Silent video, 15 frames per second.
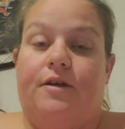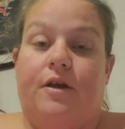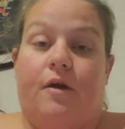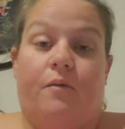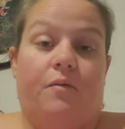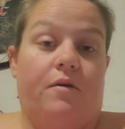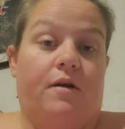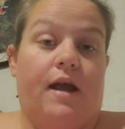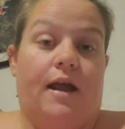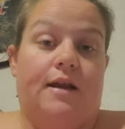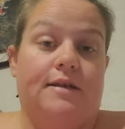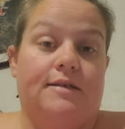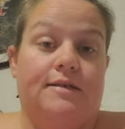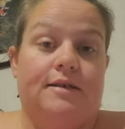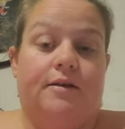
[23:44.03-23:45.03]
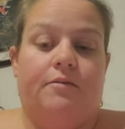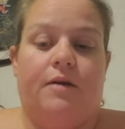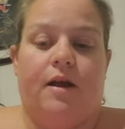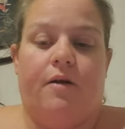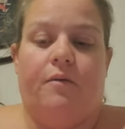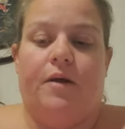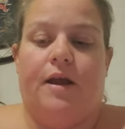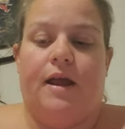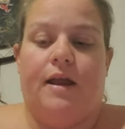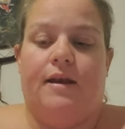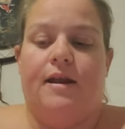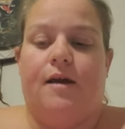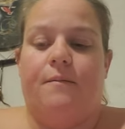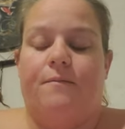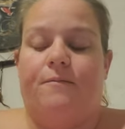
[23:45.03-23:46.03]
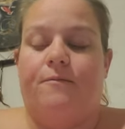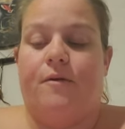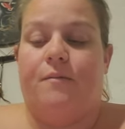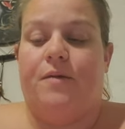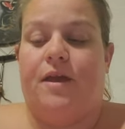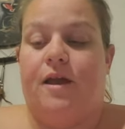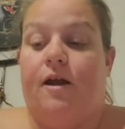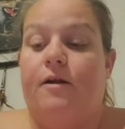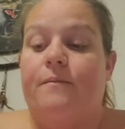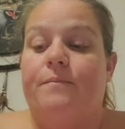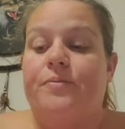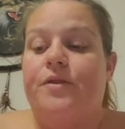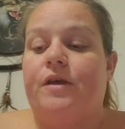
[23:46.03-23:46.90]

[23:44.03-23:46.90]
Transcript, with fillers: you know, we'll kind of see where we end up from here.